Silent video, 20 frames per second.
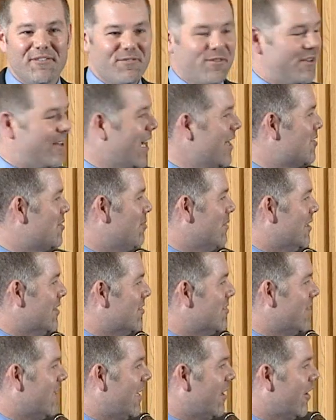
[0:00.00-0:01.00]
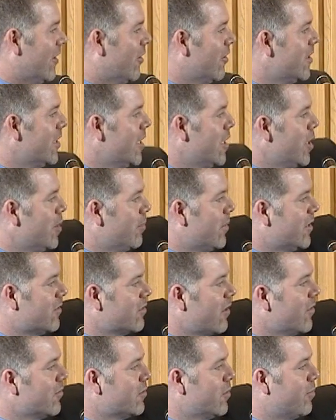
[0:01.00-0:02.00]
for that to be the scenario, but
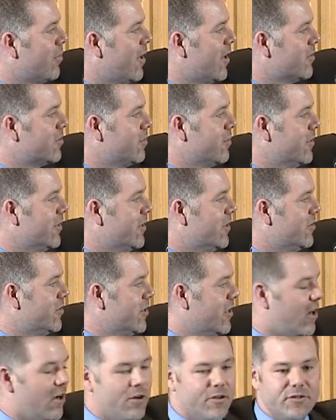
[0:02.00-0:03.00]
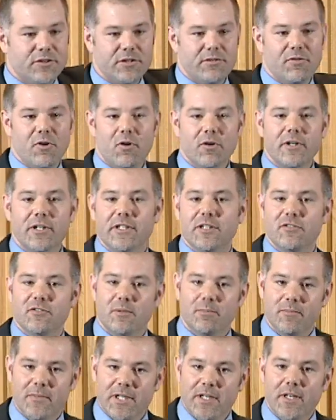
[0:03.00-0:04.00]
it's also possible that geology,
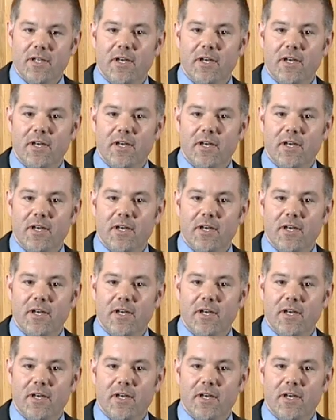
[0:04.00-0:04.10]
volcanism